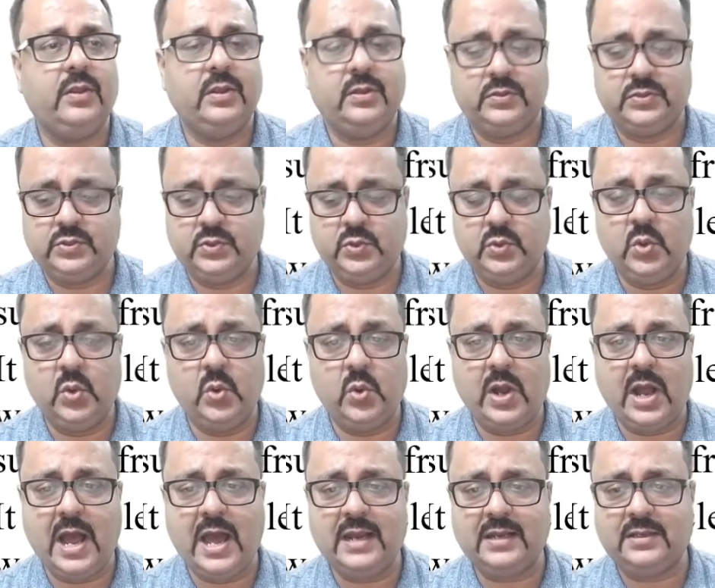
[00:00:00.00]
So no
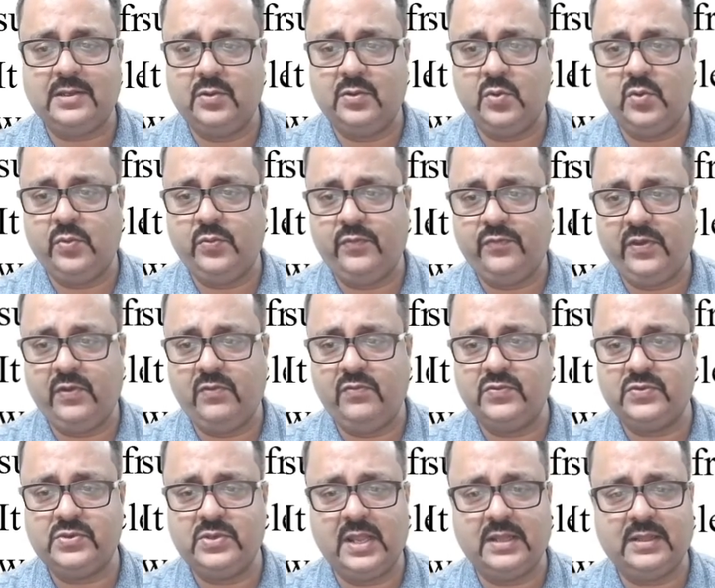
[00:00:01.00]
arc, no
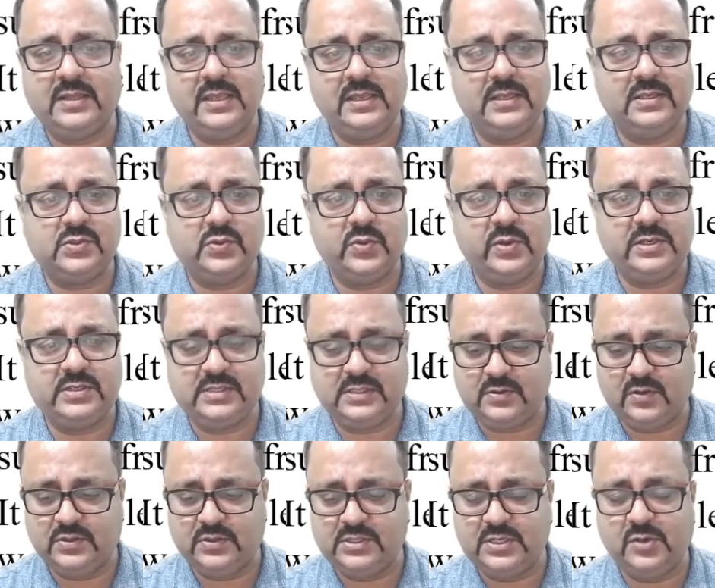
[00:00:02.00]
fumes, nothing. So it's
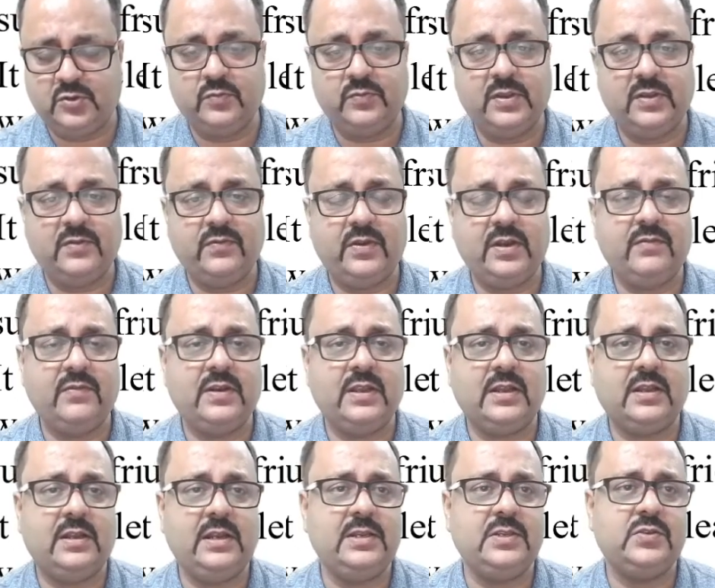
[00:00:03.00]
considered to be a very, very
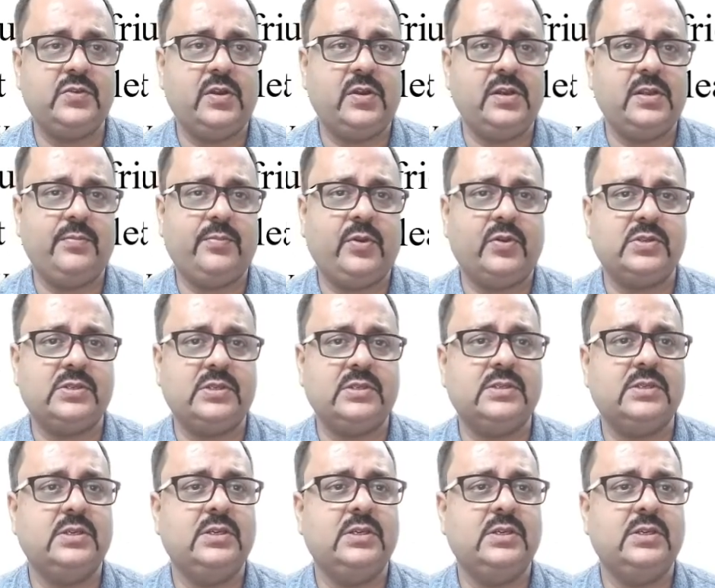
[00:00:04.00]
clean joining process.